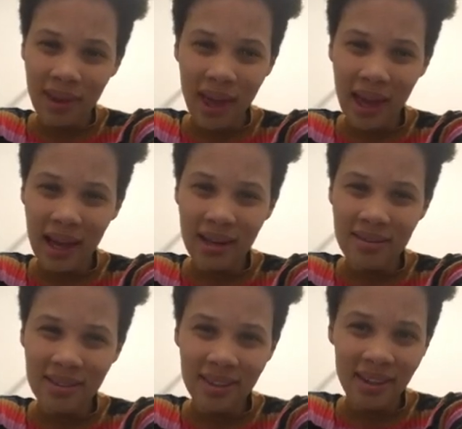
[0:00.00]

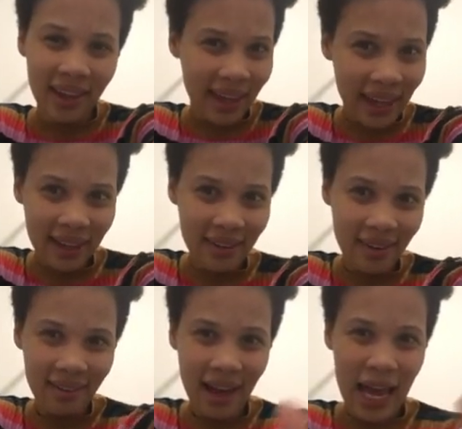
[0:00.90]
And egg
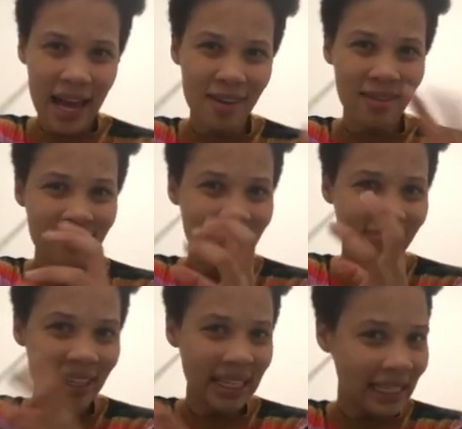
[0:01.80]
and
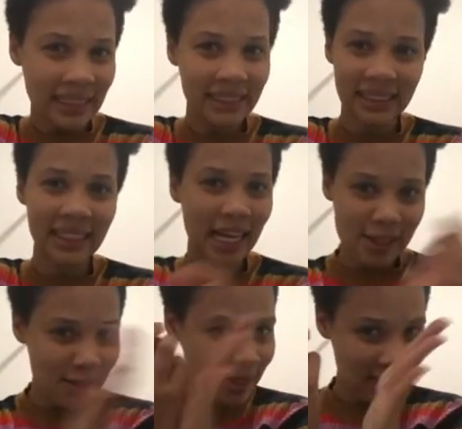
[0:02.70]
heat does
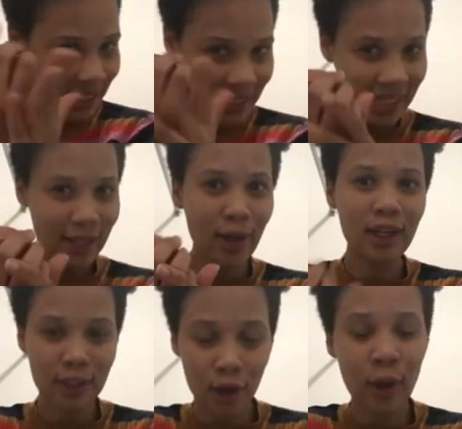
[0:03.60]
not, it's
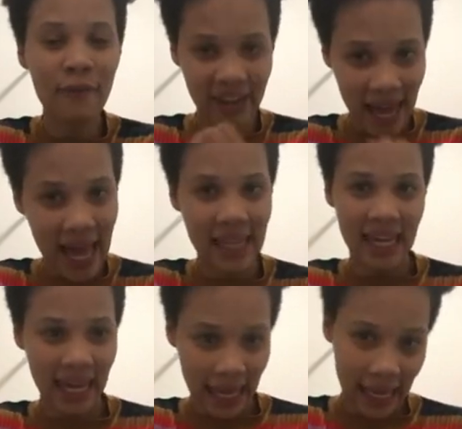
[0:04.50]
gonna fry
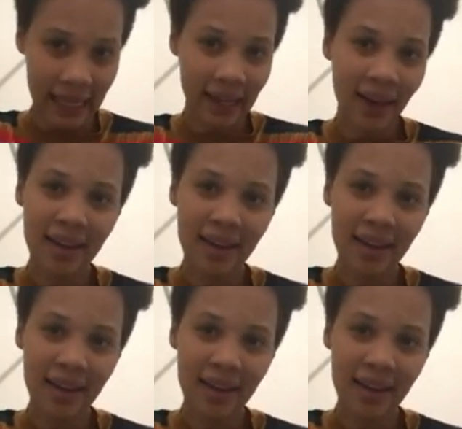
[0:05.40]
the egg.